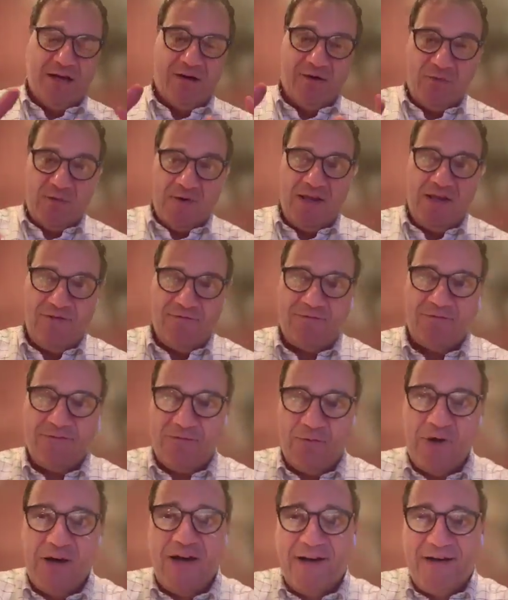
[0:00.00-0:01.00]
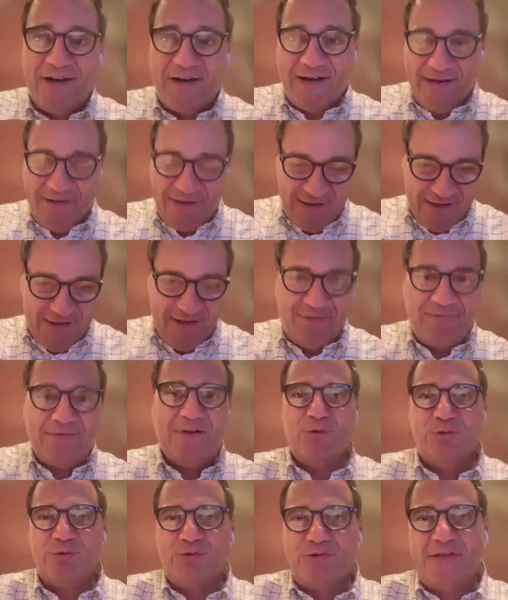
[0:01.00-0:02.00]
we are ITI
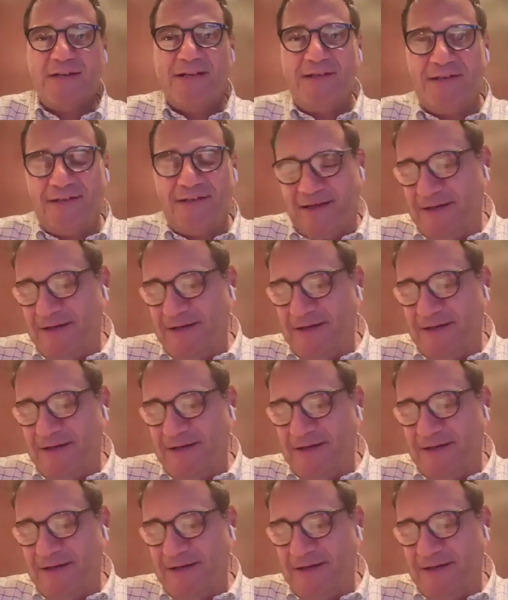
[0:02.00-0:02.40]
fellows, and